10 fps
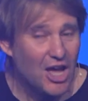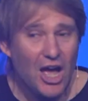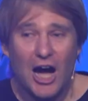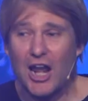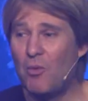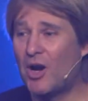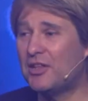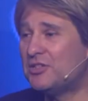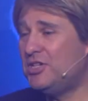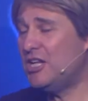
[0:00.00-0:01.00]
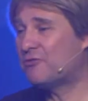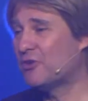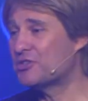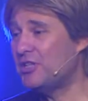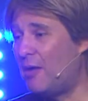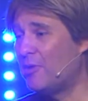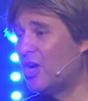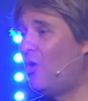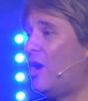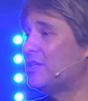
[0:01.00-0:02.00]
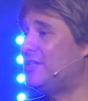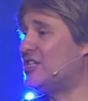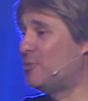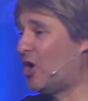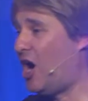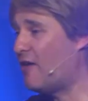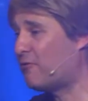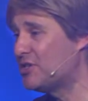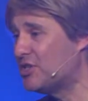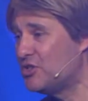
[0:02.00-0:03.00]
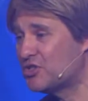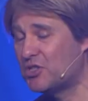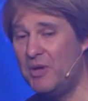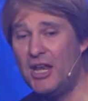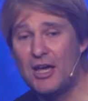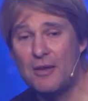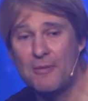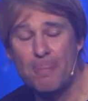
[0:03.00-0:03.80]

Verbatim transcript: And I wanted to teach first. I'm going to go on to teach about offerings in just a minute.